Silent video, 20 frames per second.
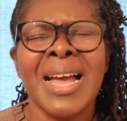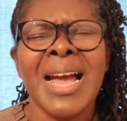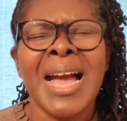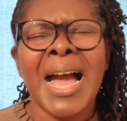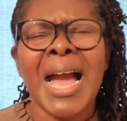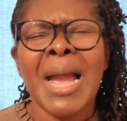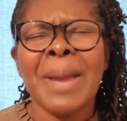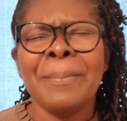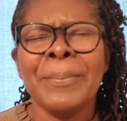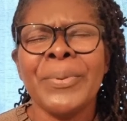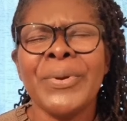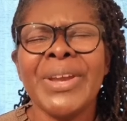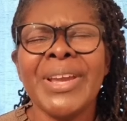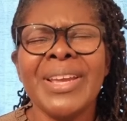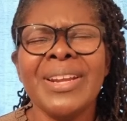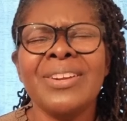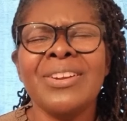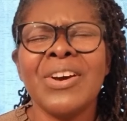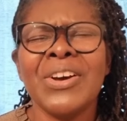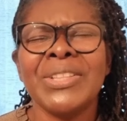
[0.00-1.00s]
I pray,
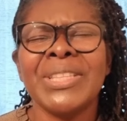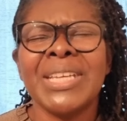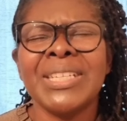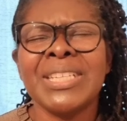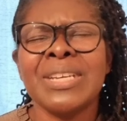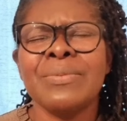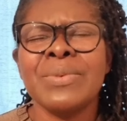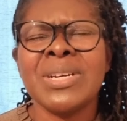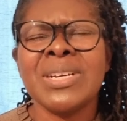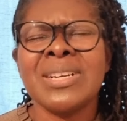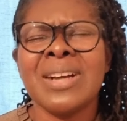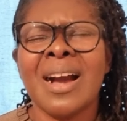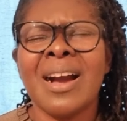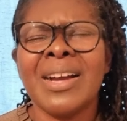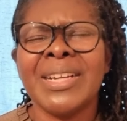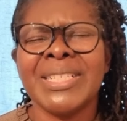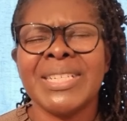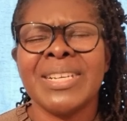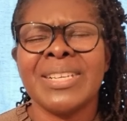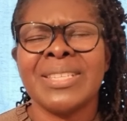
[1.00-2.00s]
Lord, that they will
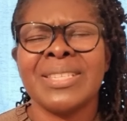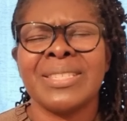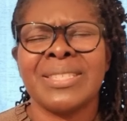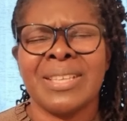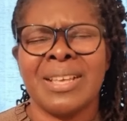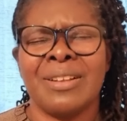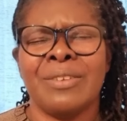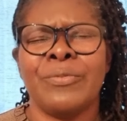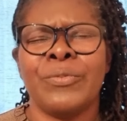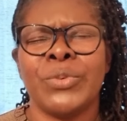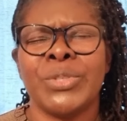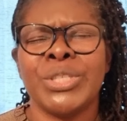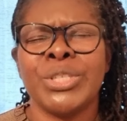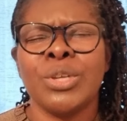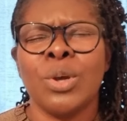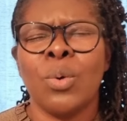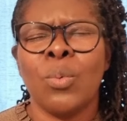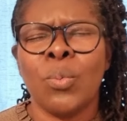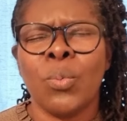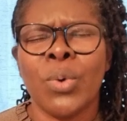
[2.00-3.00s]
guard themselves with
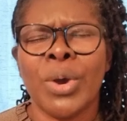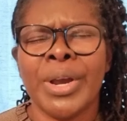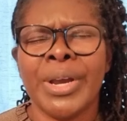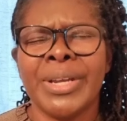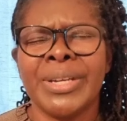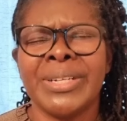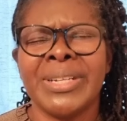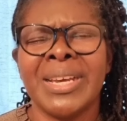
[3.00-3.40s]
your word,